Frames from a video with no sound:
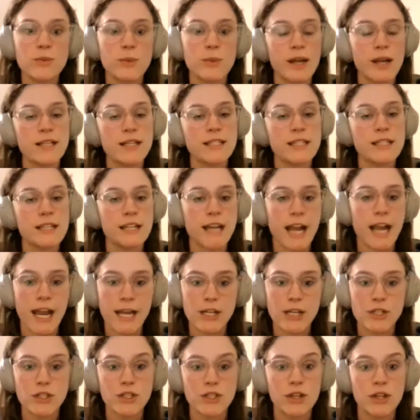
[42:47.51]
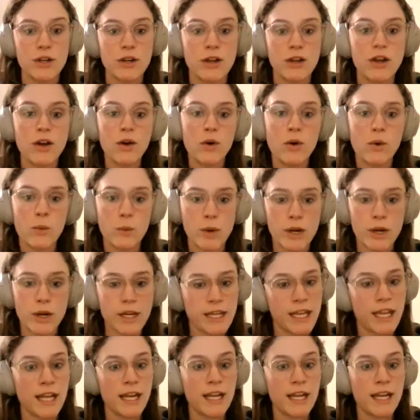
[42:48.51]
Whereas like I should work
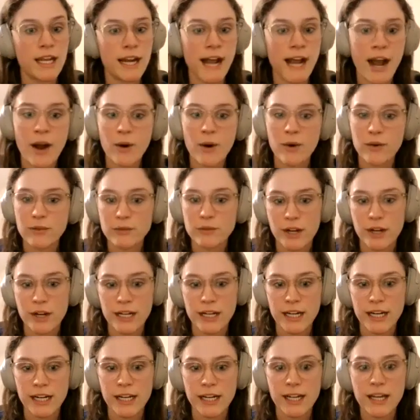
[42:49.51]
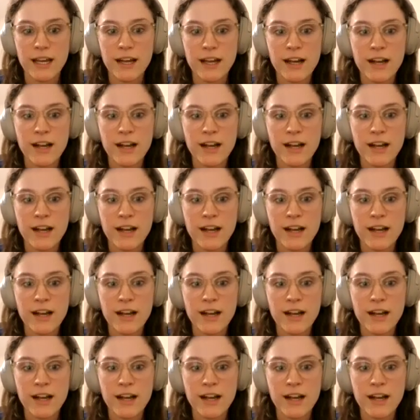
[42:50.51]
in an hour of running